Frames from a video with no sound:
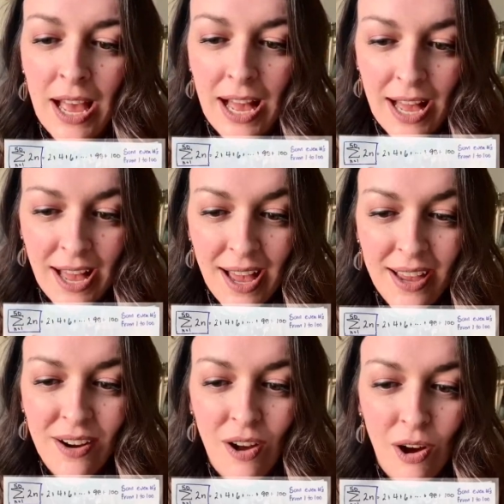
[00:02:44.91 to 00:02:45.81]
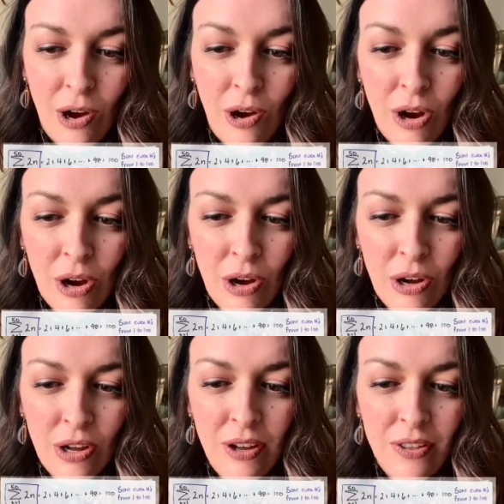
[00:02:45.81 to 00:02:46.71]
add
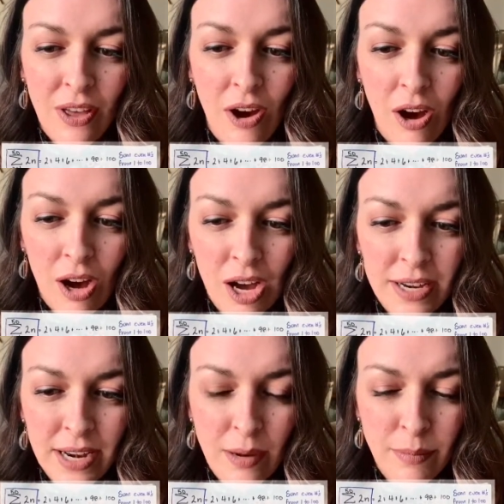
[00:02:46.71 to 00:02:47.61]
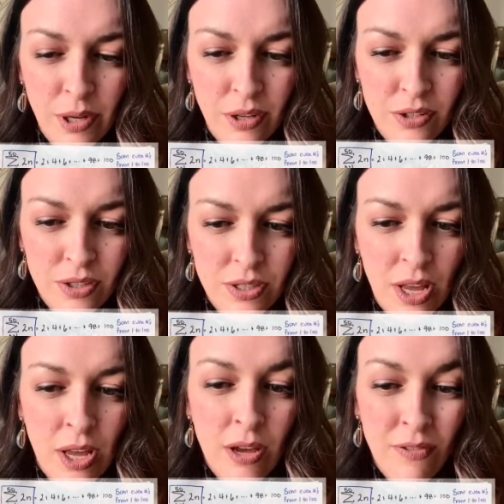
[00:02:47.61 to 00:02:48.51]
all the odd numbers
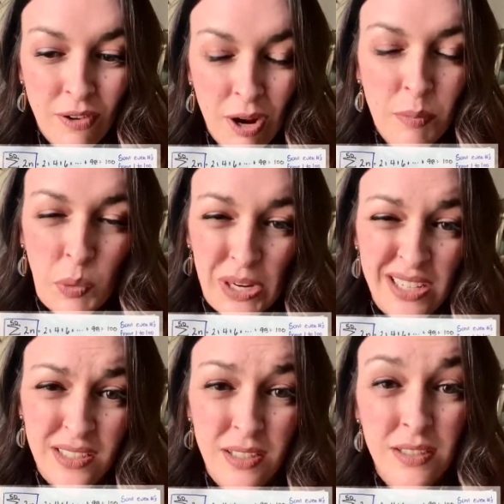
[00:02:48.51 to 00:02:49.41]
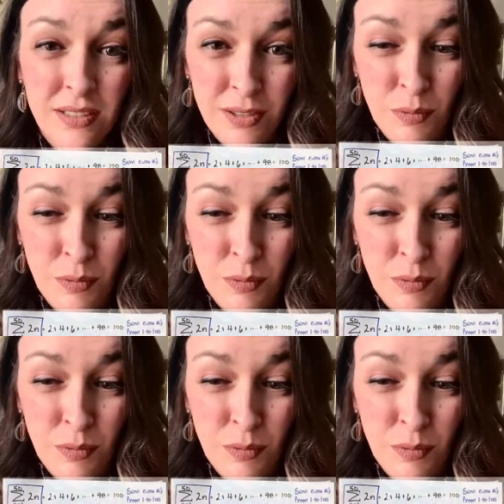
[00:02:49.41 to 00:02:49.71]
from 1 to